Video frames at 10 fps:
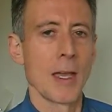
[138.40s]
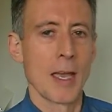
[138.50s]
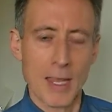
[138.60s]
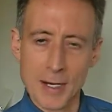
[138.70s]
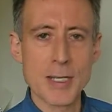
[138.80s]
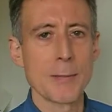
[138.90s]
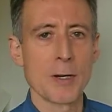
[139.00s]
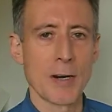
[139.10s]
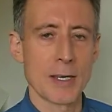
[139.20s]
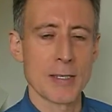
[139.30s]
In a
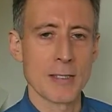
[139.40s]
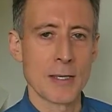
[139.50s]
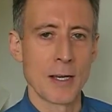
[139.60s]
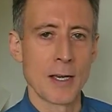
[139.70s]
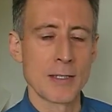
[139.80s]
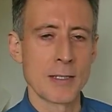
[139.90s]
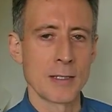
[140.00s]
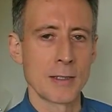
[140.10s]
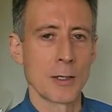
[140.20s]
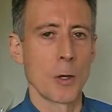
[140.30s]
democratic
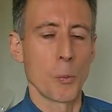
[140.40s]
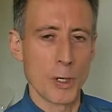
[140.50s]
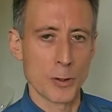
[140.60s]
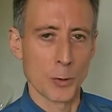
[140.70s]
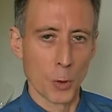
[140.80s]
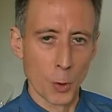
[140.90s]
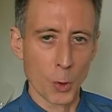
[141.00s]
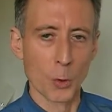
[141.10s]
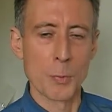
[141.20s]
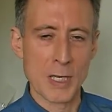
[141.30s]
society, we should
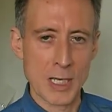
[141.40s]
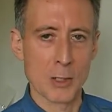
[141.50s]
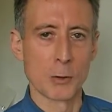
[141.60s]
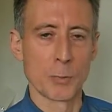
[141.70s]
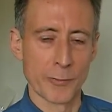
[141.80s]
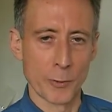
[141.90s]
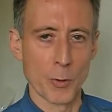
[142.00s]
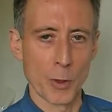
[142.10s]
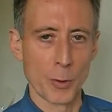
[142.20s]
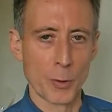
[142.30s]
all be equal before
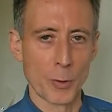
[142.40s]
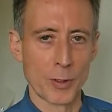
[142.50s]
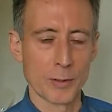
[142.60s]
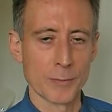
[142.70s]
the law.